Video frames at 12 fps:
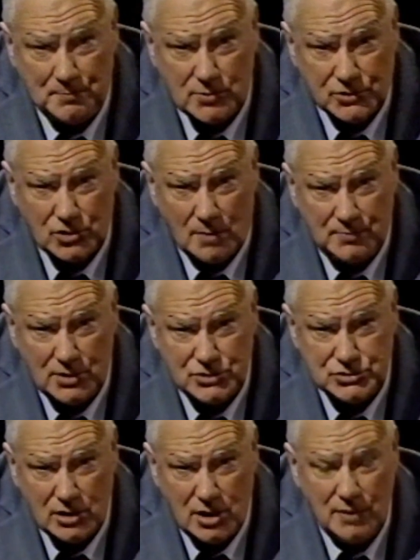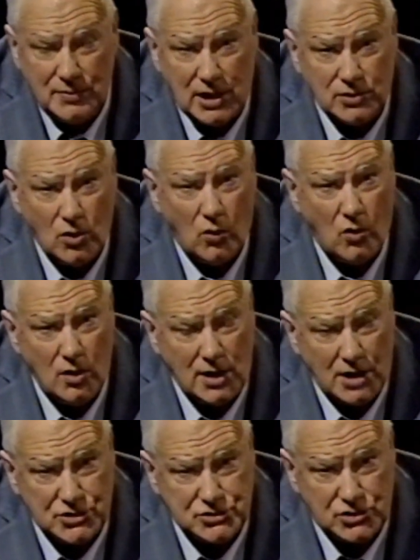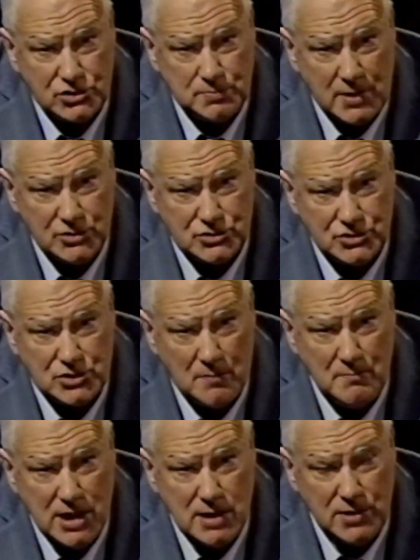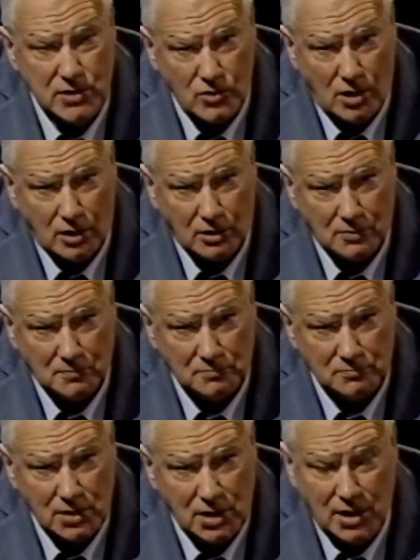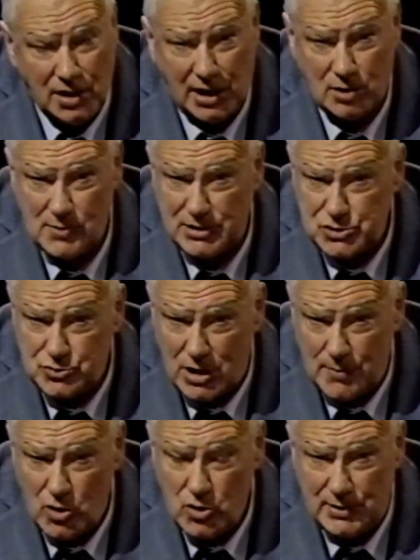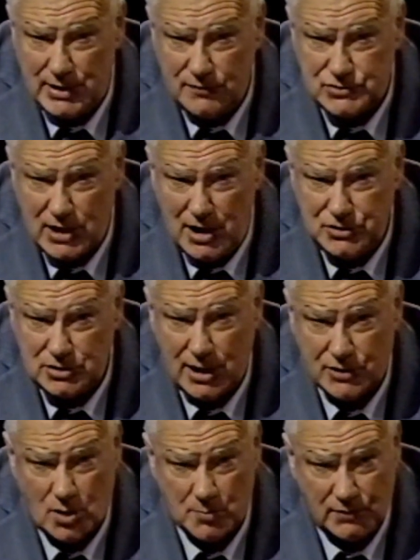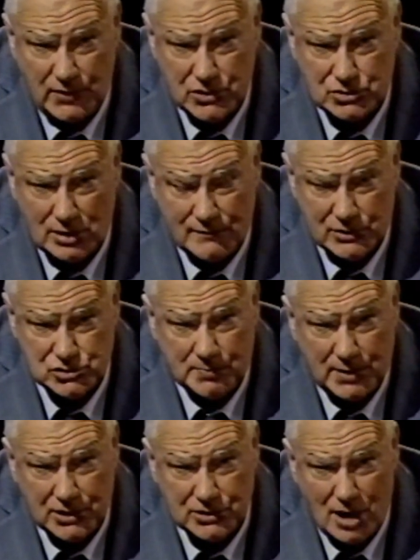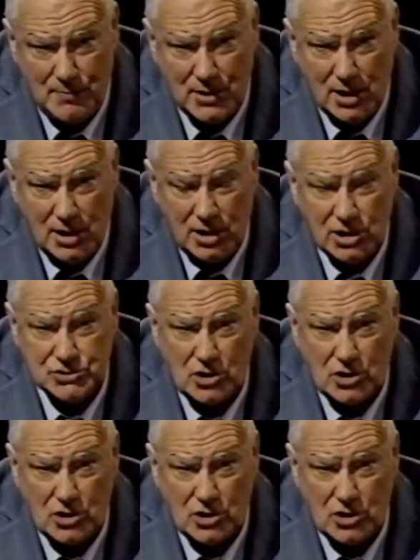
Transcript: pure Dopplers, then all our distance measures may be wrong. And one astronomer who believes that and has observational evidence to back it up is